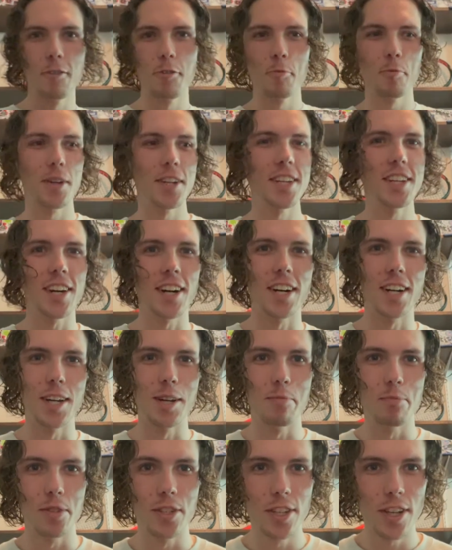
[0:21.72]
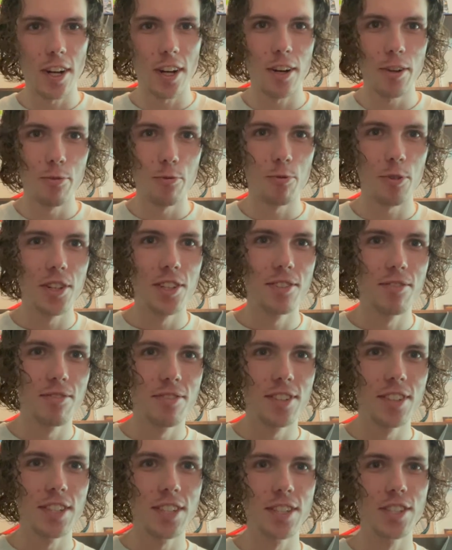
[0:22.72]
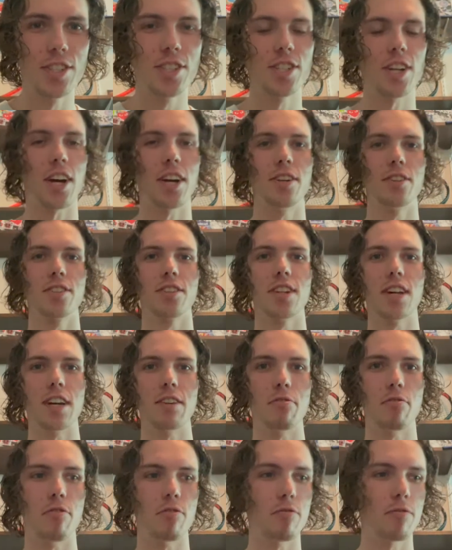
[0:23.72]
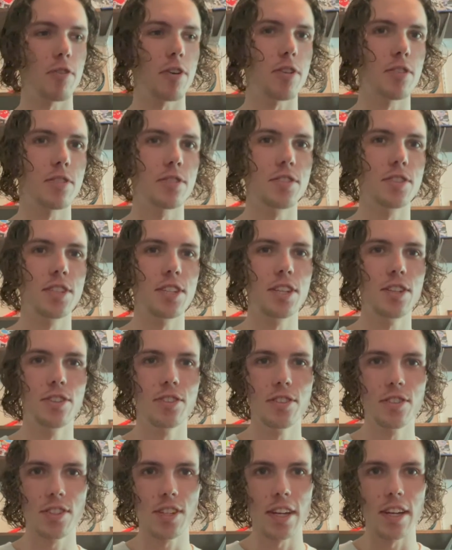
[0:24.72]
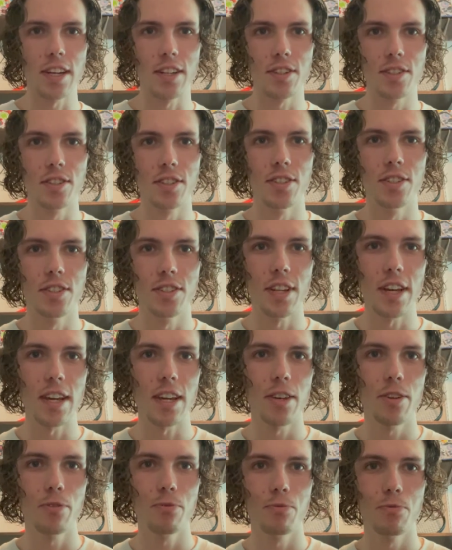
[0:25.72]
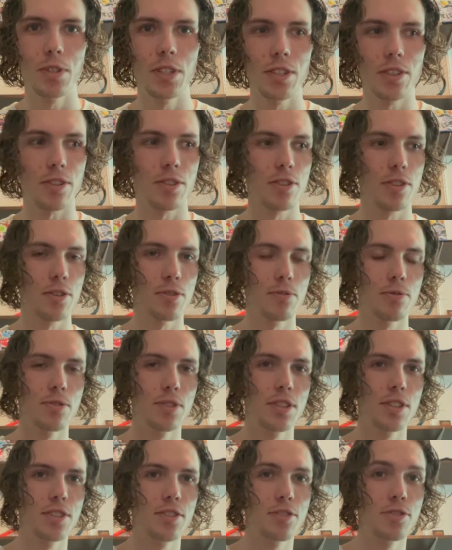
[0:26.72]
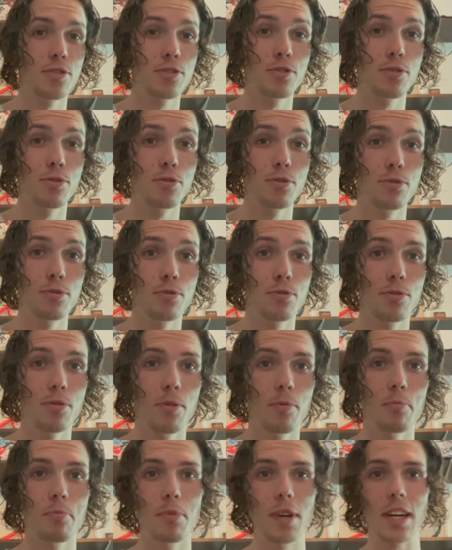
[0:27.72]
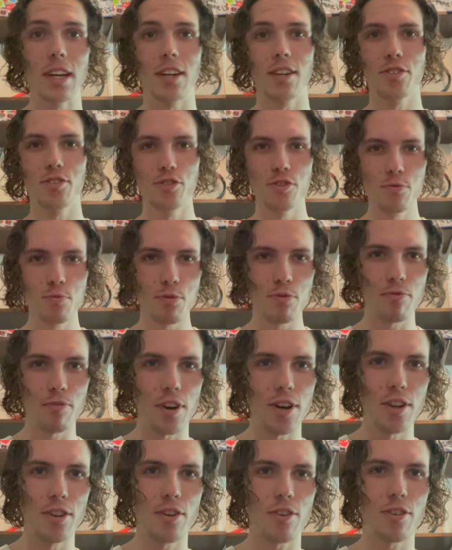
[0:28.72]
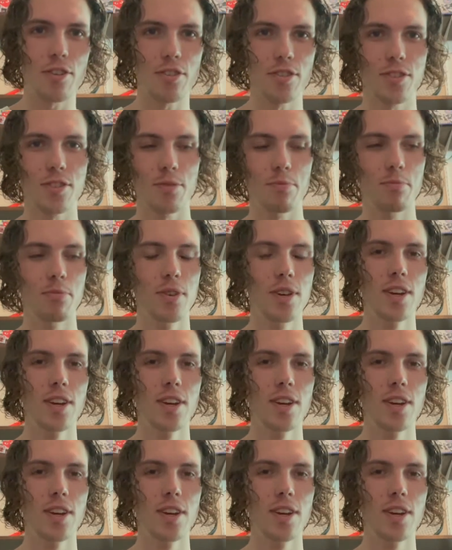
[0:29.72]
everybody, I am Jan, one of the Child Life volunteers, and today we are going to make super fun, awesome